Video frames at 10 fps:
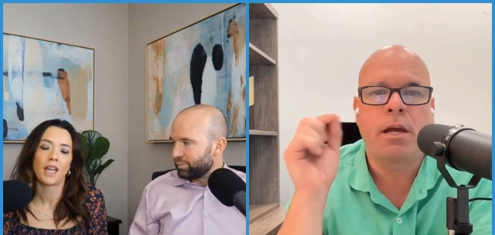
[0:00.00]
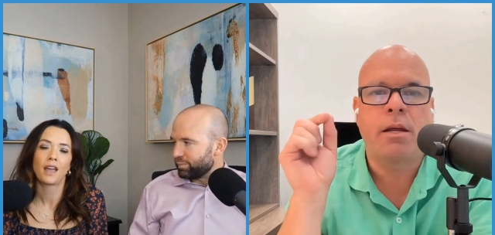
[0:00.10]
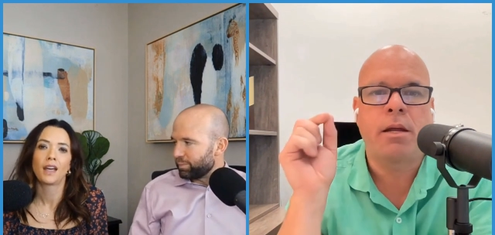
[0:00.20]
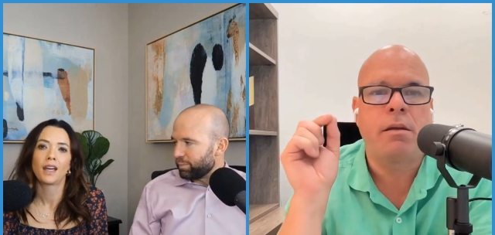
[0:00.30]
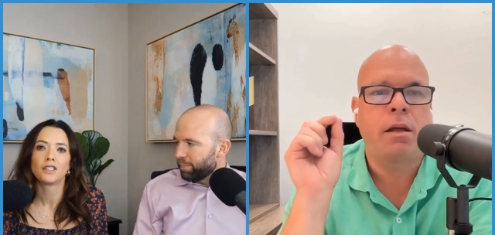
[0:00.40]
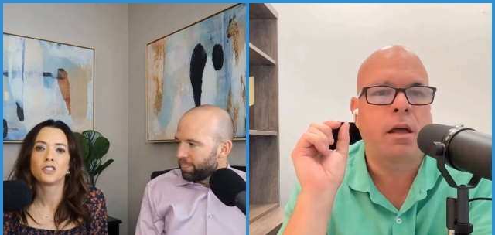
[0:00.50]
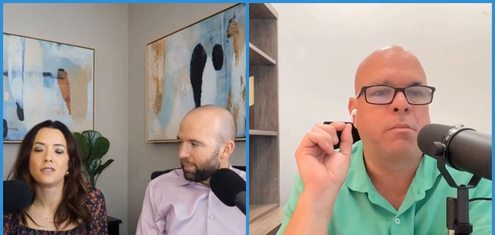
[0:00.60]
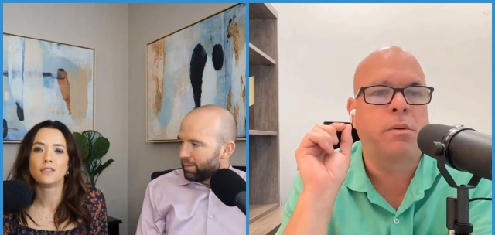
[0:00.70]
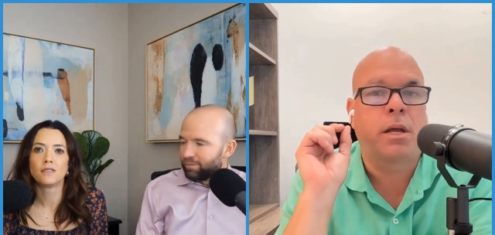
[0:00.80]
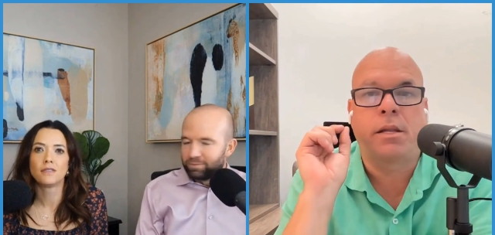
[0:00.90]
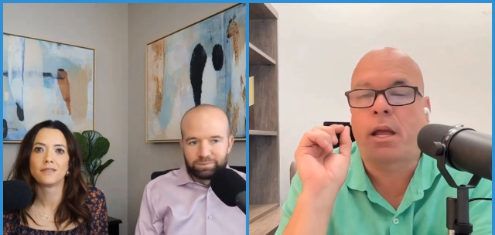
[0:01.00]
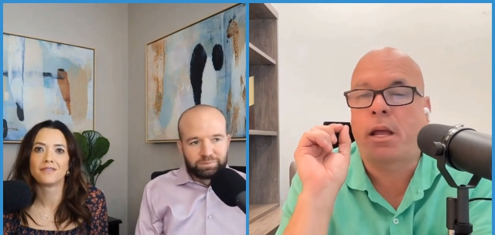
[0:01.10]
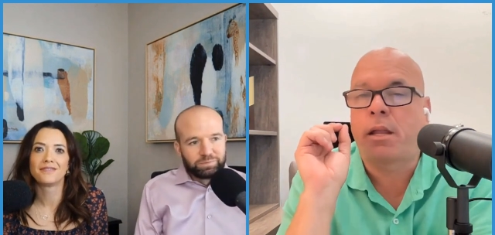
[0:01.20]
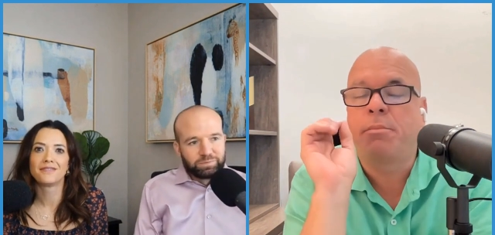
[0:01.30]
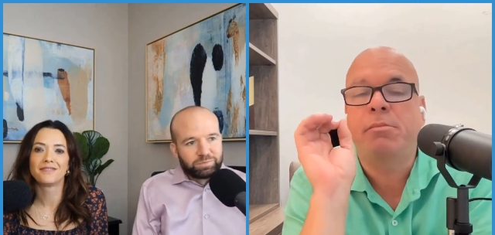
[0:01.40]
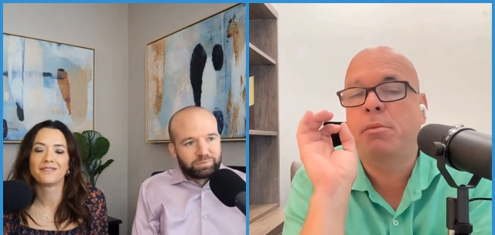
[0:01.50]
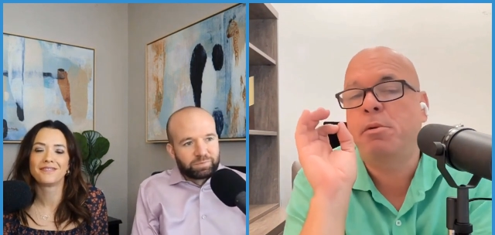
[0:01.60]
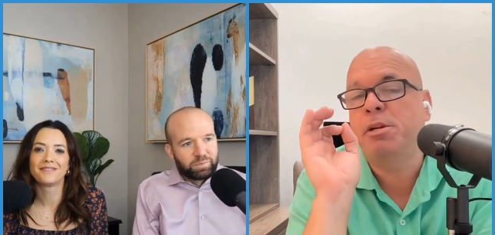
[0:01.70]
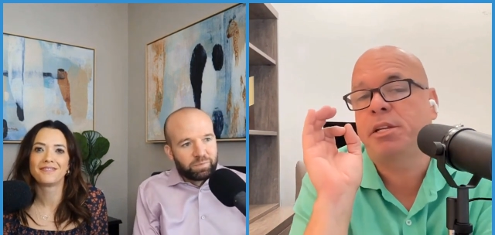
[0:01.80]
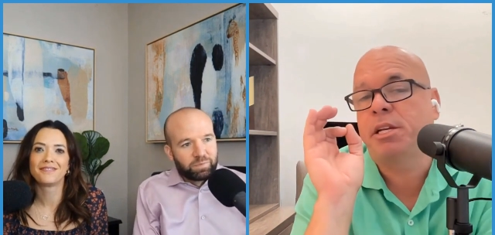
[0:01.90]
Speaker 1: Hey, um, let me let
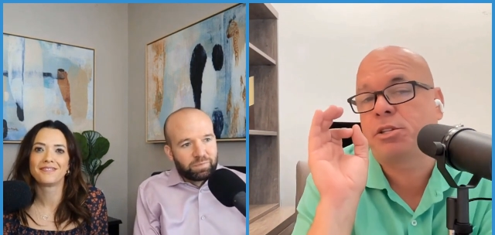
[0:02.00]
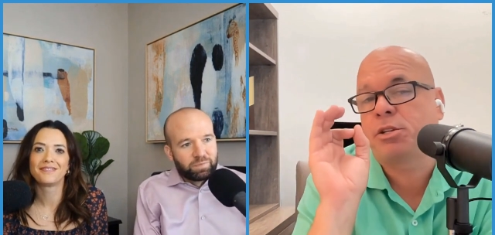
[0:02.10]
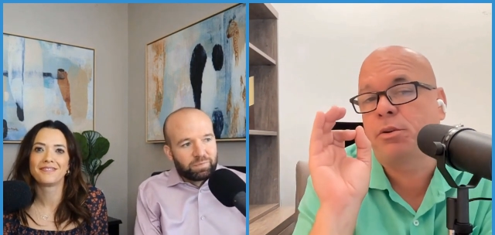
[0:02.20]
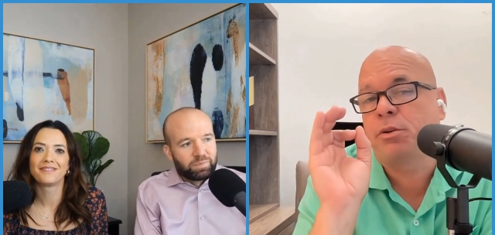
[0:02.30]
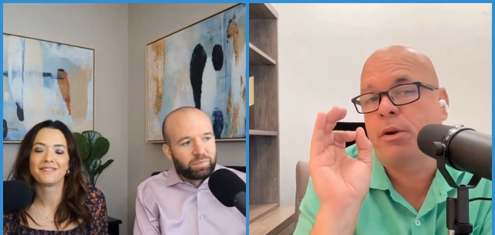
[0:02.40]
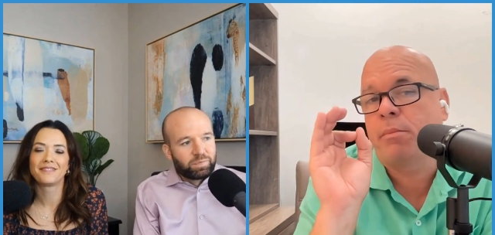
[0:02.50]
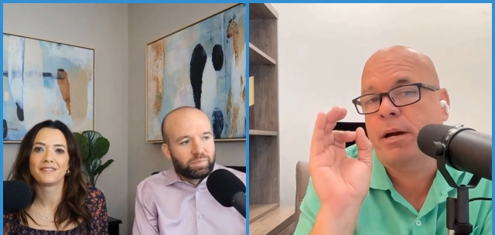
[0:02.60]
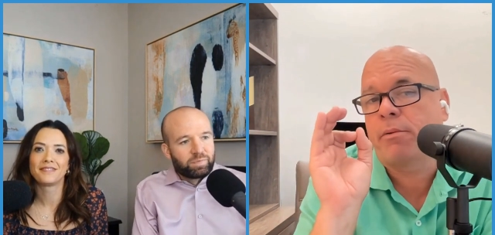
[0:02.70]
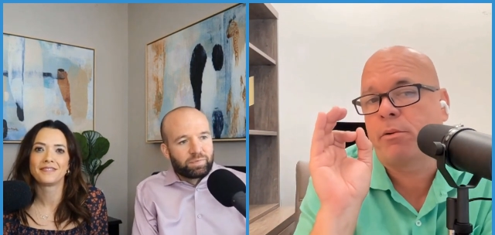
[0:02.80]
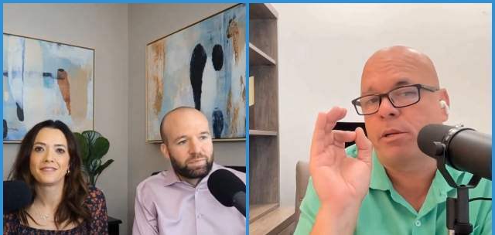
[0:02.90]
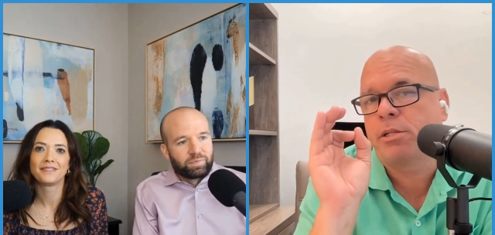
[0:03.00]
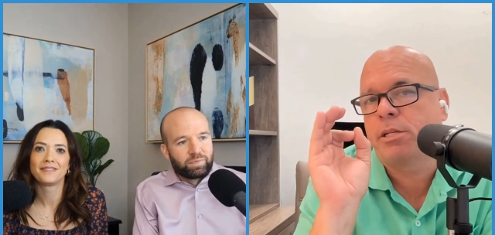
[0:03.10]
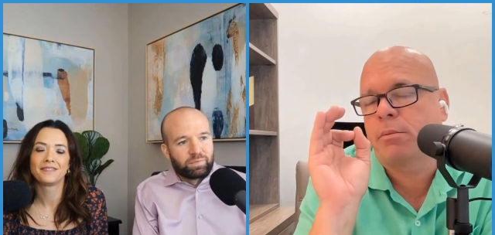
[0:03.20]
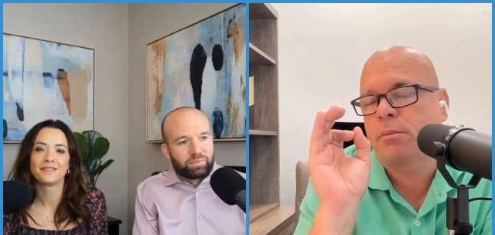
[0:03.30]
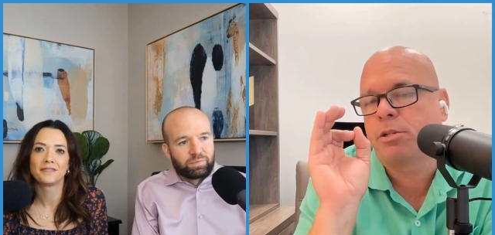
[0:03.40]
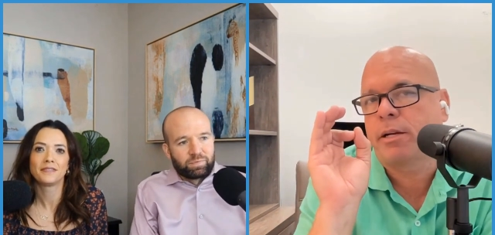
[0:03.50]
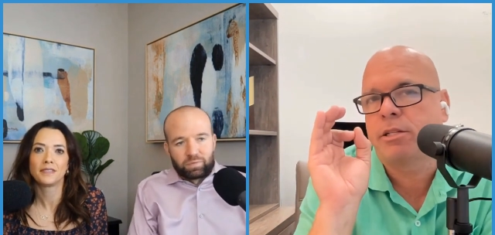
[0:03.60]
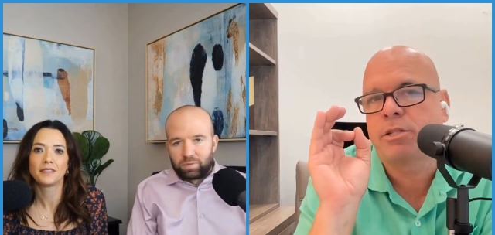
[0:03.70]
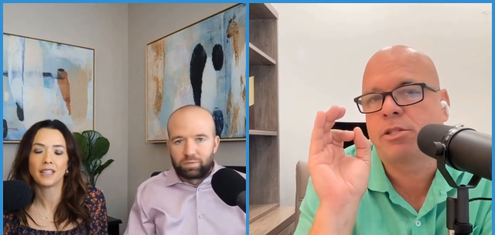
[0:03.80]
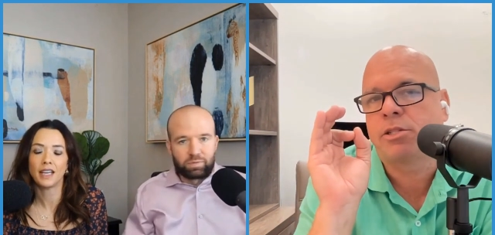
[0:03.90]
me mention this too, if you don't mind, real quick, Jen. I'm sorry. I
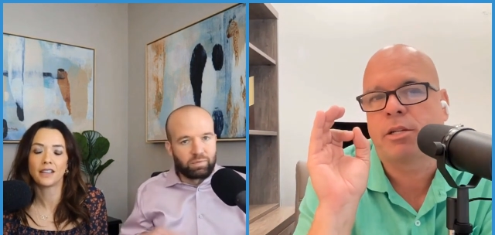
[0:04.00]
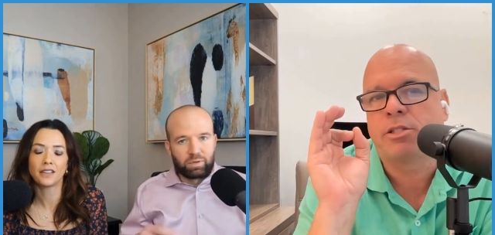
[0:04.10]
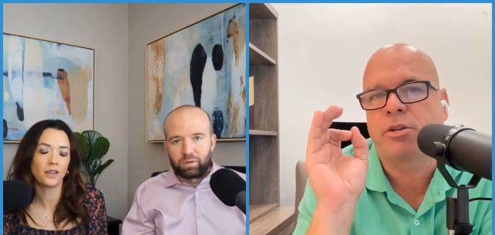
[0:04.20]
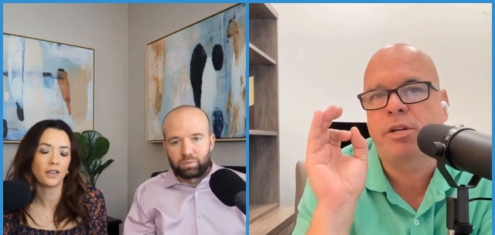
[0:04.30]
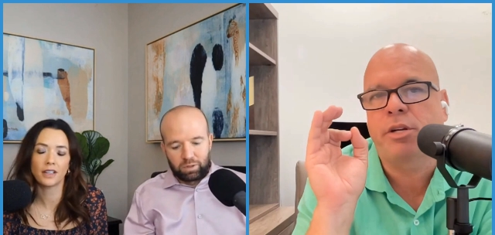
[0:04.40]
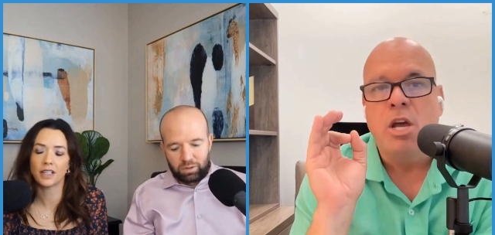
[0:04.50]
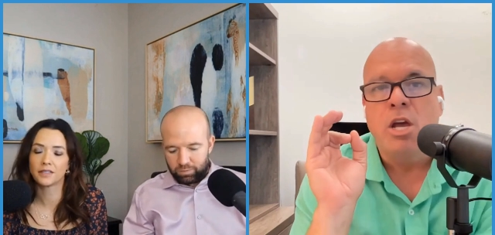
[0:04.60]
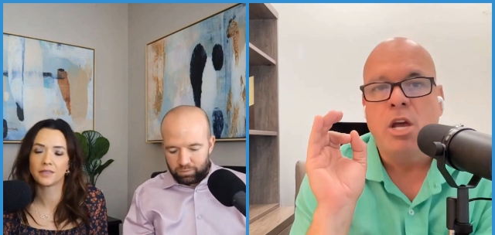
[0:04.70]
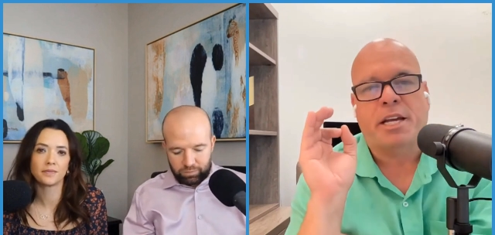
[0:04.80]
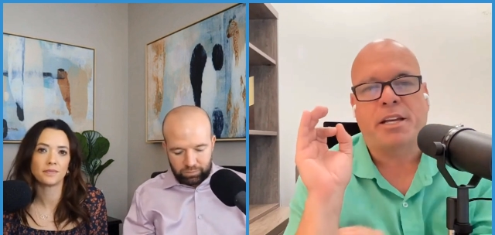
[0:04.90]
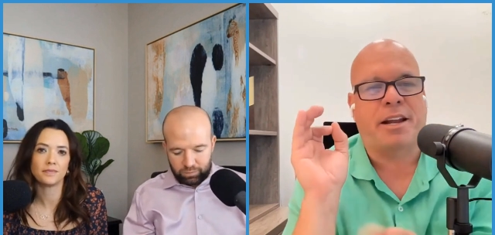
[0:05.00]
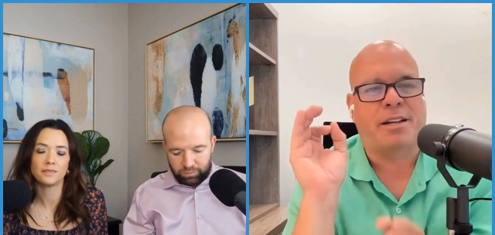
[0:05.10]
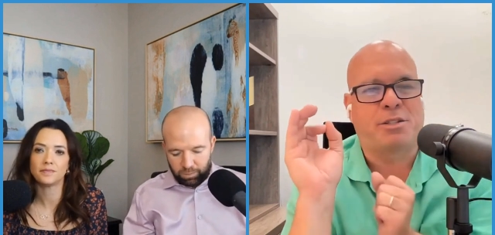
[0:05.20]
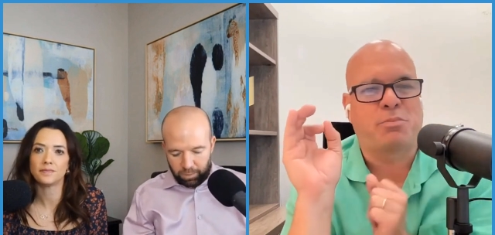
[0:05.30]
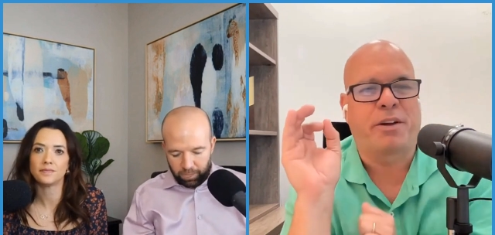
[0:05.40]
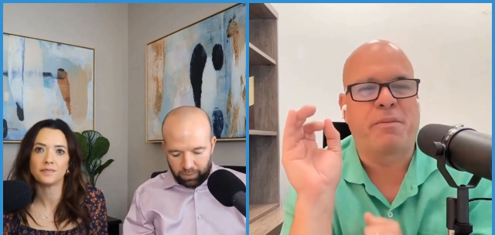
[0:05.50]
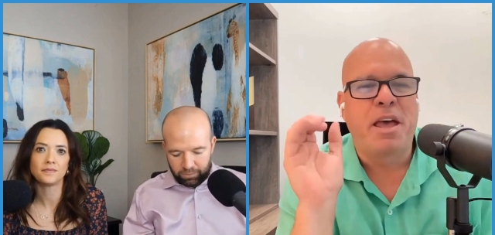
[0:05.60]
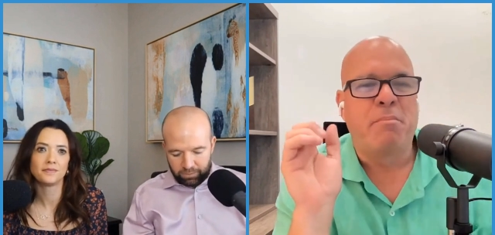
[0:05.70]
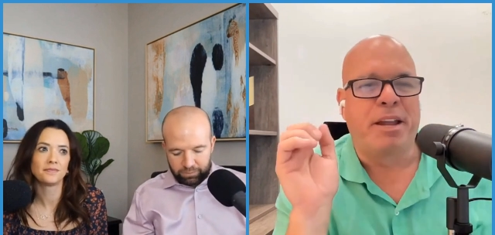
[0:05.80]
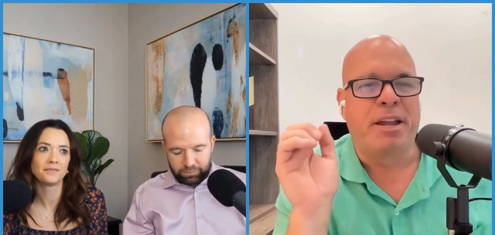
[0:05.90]
just, yeah, no, you're you good. Take it, and I just went on.
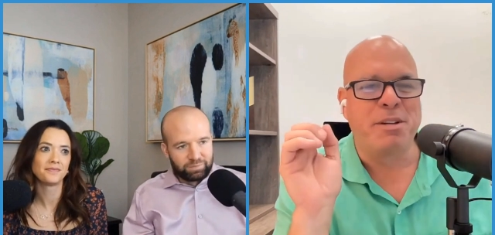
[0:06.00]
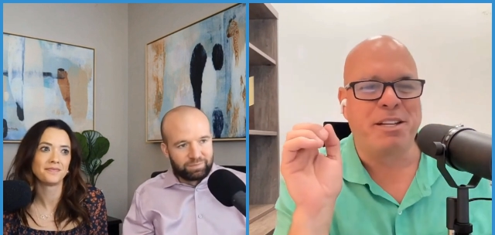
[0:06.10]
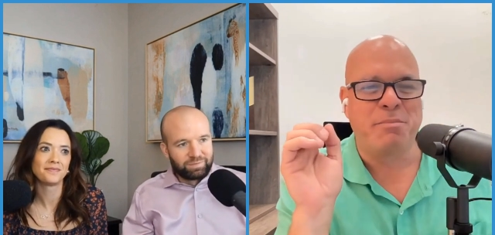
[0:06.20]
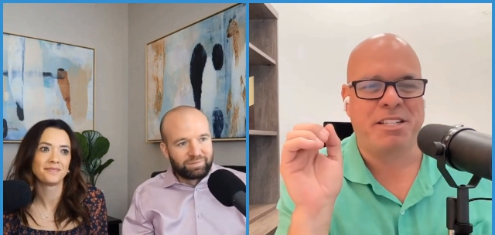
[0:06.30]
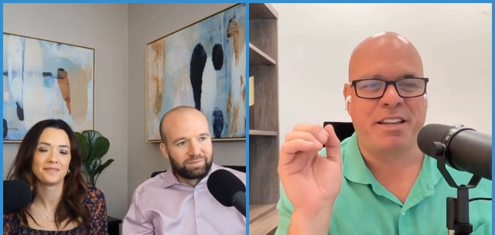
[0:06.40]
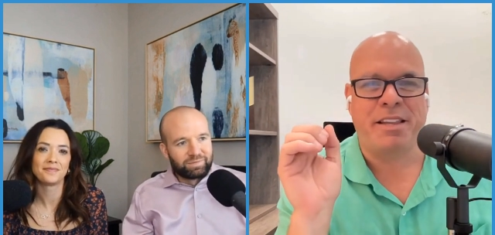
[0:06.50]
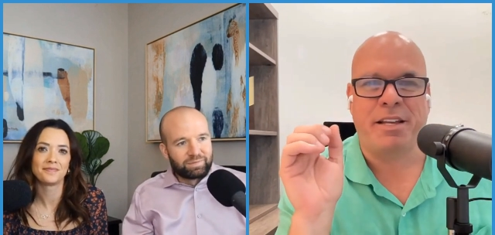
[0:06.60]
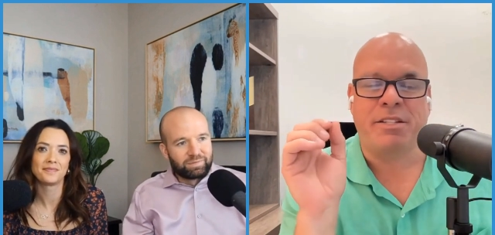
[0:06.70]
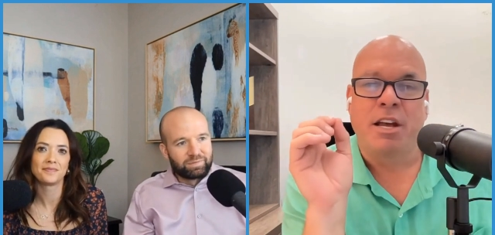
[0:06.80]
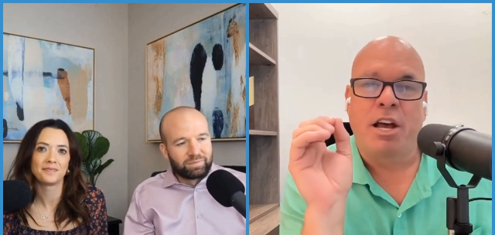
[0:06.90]
But let me let me say this.